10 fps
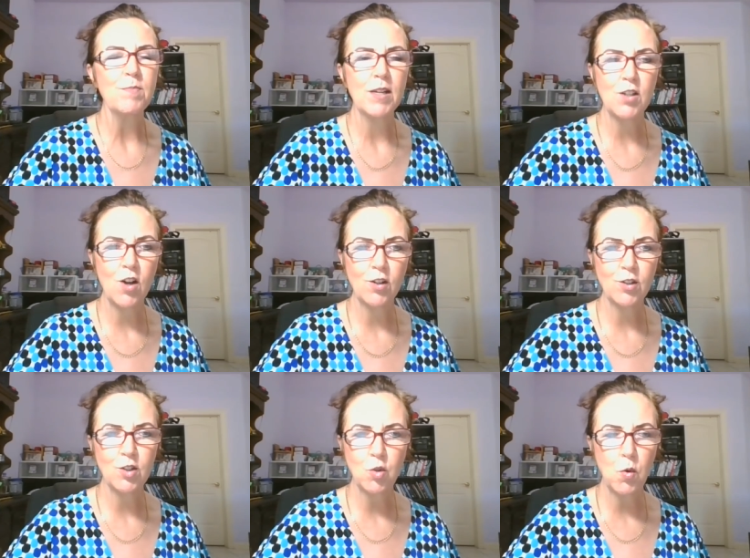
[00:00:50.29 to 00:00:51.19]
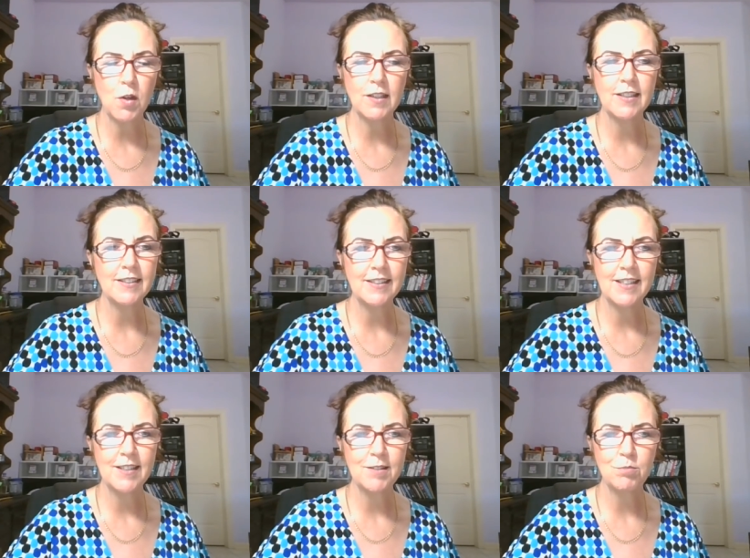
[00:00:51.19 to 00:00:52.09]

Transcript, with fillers: my daughter's toilet uh,